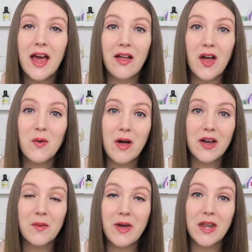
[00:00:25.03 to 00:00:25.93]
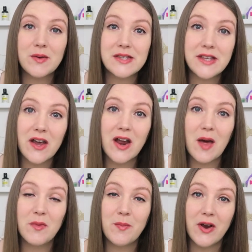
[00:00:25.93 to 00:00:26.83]
hello, welcome, my name is Sierra,
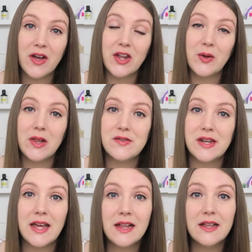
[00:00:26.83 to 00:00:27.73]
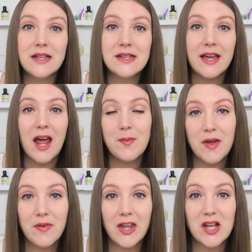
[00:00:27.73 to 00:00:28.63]
I'm an American who lives in England, and I
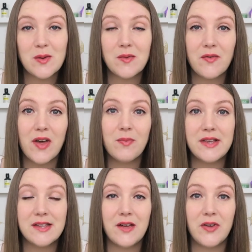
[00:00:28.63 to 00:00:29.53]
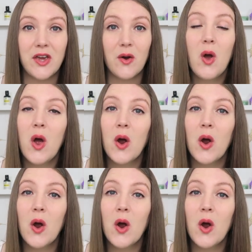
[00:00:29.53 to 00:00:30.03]
make videos about my family's life here,